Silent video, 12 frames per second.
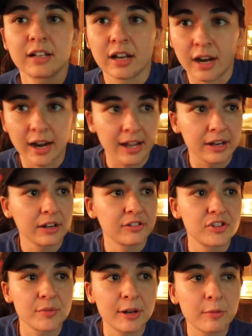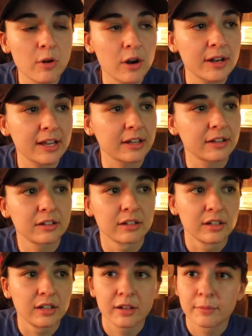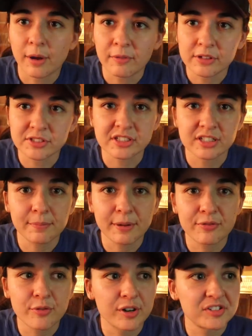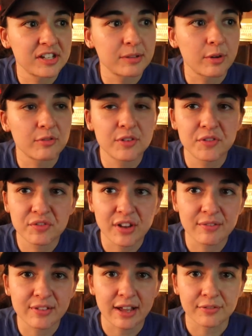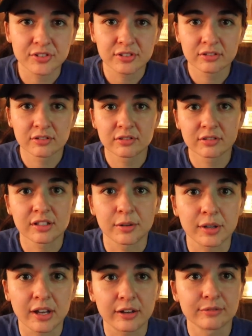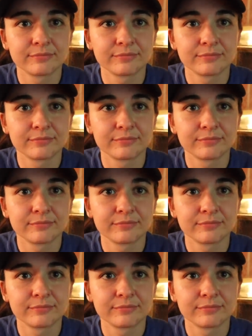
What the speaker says: right, 2 minute warning. Buffalo's still up by 14, 155 left. Here we go.